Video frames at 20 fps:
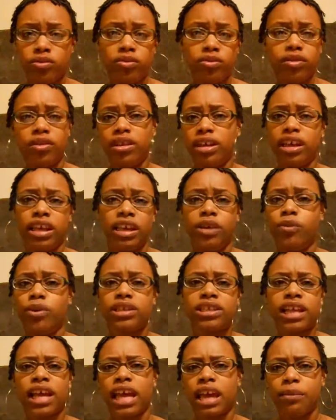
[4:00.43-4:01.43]
He was
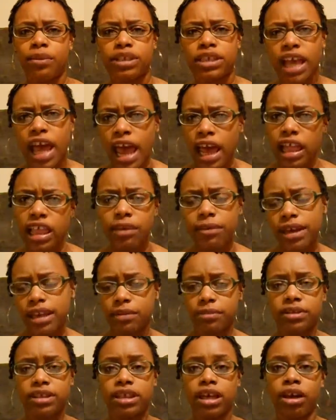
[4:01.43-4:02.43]
not able to acclimate
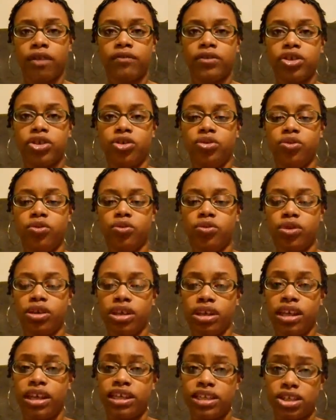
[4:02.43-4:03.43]
himself to
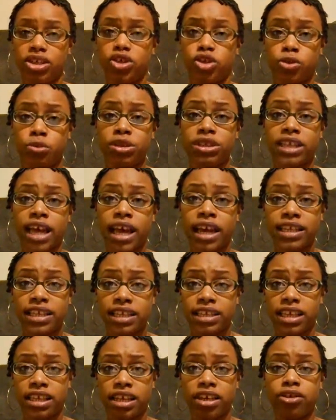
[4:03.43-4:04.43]
his assumed status as a
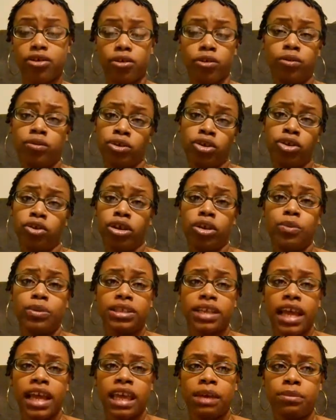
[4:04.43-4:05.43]
Negro. He was not
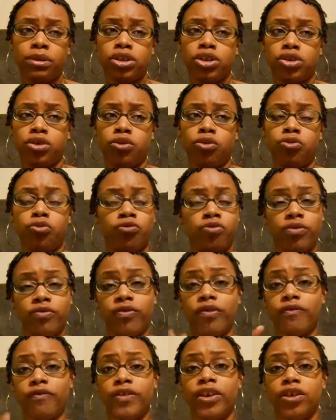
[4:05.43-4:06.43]
able to
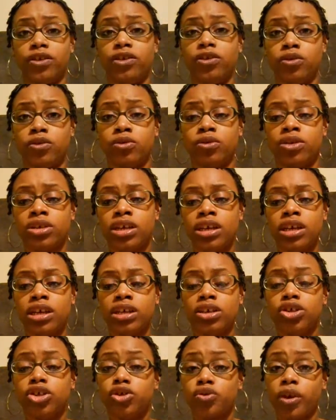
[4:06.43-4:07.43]
fulfill those
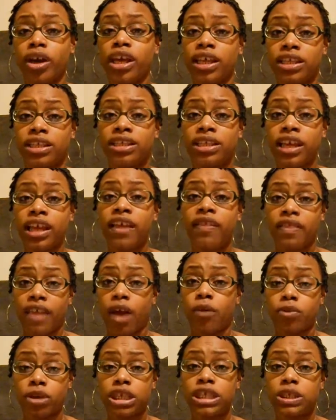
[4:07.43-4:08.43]
traits that were
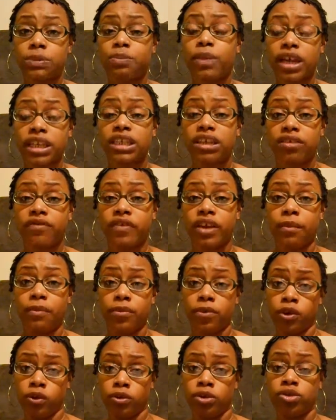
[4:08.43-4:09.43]
expected of him,
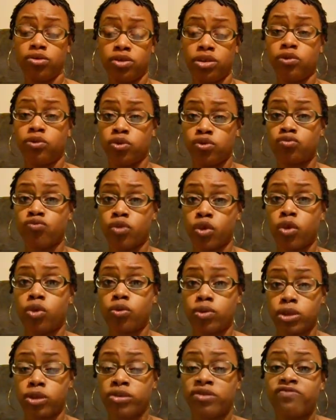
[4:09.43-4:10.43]
those roles,
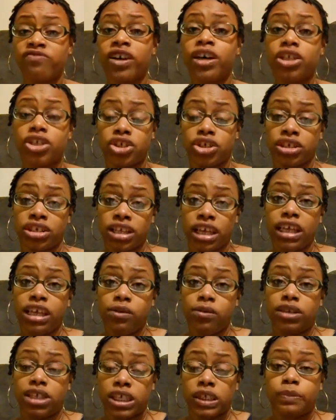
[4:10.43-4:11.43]
those functions that he was
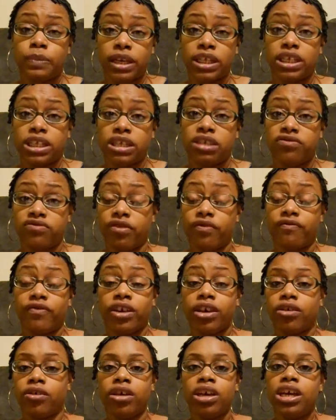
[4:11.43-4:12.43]
expected to
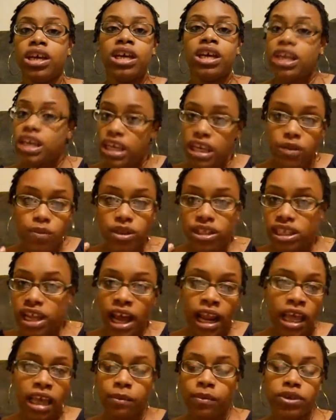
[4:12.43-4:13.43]
fulfill. He was not
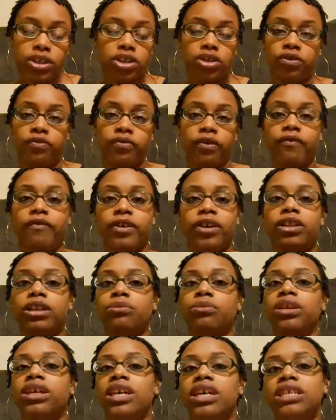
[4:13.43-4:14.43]
able to fulfill them
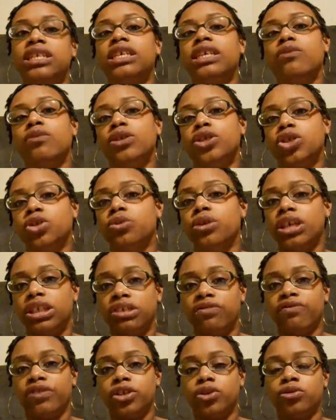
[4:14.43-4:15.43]
because he was too
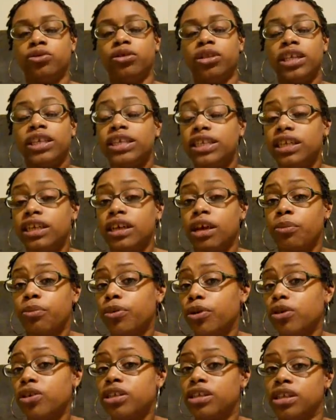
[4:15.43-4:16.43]
individualistic a
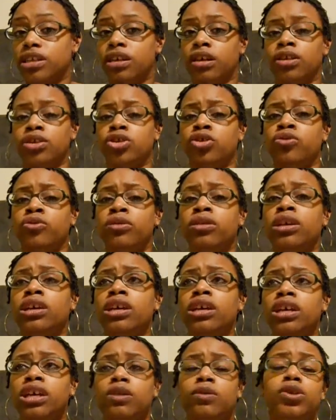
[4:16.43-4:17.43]
person.
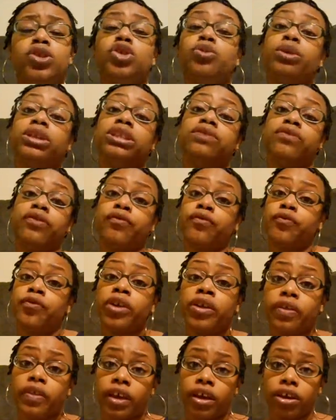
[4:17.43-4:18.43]
He was too much of a free
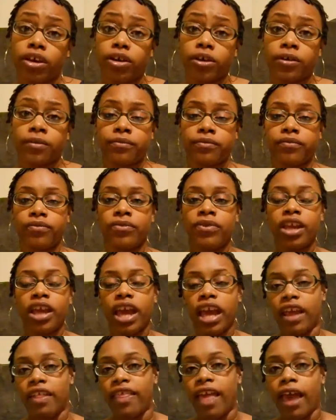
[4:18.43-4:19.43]
thinker, and
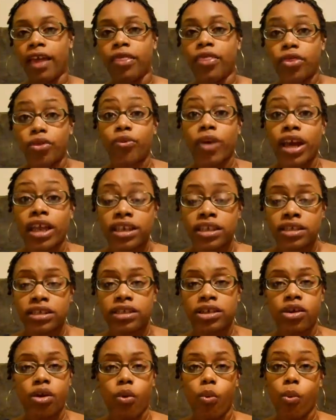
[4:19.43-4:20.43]
that threatened
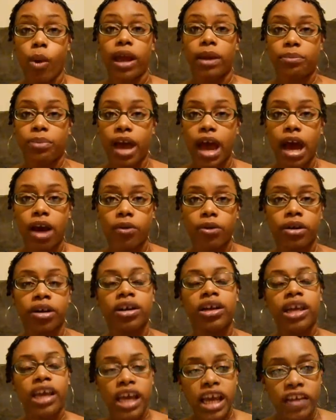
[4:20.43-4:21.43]
white power
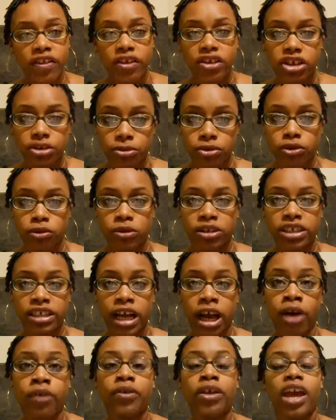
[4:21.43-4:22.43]
in the Jim Crow South,
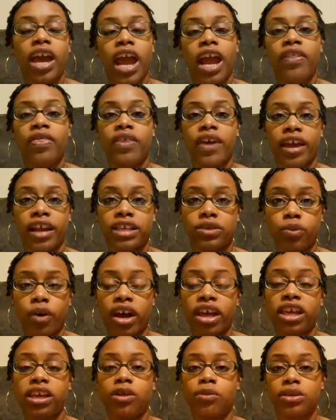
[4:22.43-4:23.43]
and that is why
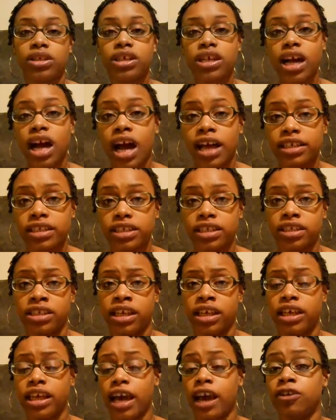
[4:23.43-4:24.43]
he was constantly
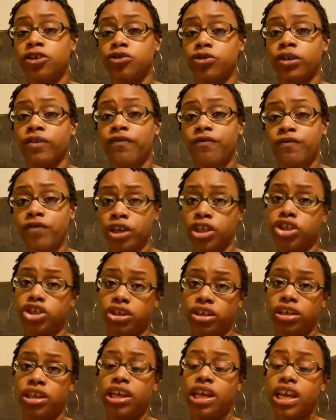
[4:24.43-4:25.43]
encountering friction
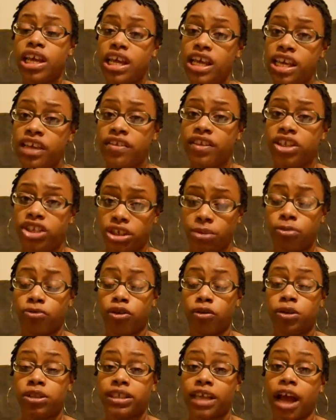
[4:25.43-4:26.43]
in the Jim Crow
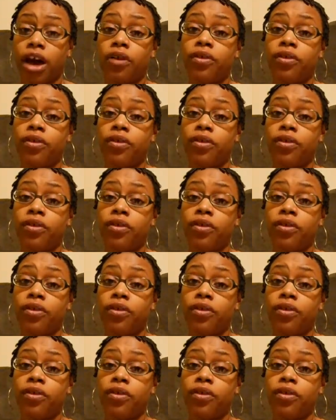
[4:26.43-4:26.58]
South.